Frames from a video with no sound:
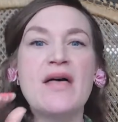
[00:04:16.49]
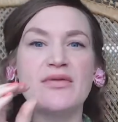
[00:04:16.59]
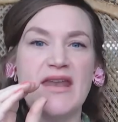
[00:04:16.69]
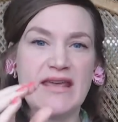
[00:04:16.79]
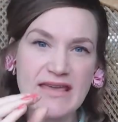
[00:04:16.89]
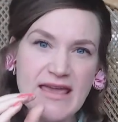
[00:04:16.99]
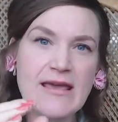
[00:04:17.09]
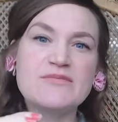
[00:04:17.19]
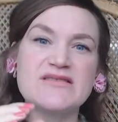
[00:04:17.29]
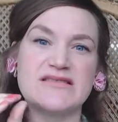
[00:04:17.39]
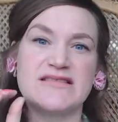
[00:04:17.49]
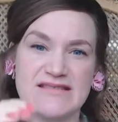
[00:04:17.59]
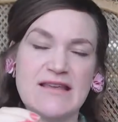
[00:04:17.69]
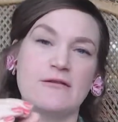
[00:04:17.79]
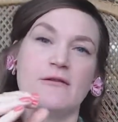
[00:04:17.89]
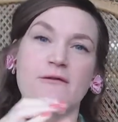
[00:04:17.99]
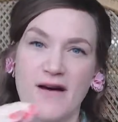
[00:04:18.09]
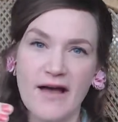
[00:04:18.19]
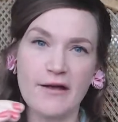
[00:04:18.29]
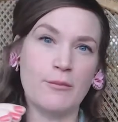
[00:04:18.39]
that it keeps the seal
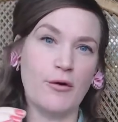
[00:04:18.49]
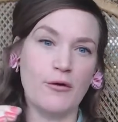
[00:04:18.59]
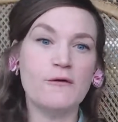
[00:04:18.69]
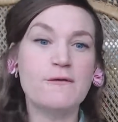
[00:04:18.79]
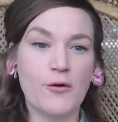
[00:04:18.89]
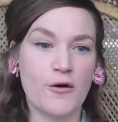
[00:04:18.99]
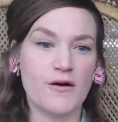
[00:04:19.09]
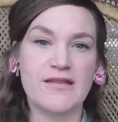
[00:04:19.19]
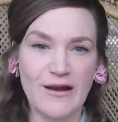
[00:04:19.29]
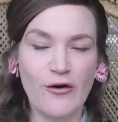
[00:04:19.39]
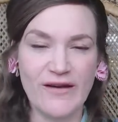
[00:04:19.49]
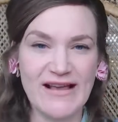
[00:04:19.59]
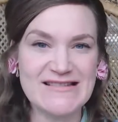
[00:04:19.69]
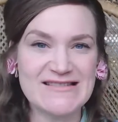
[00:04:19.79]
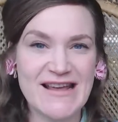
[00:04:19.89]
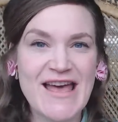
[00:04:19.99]
viable for the longest.